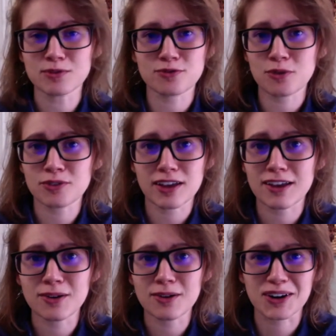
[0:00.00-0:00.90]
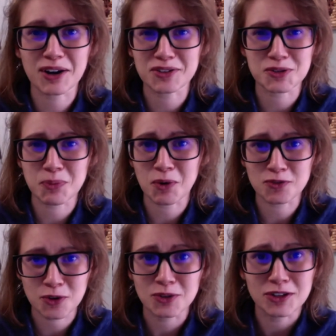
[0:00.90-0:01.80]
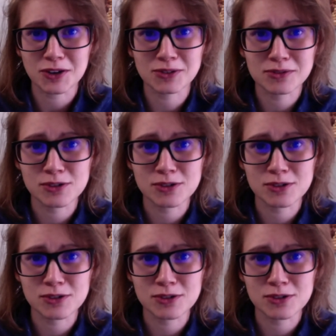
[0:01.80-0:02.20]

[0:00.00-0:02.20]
before they organize your portfolio.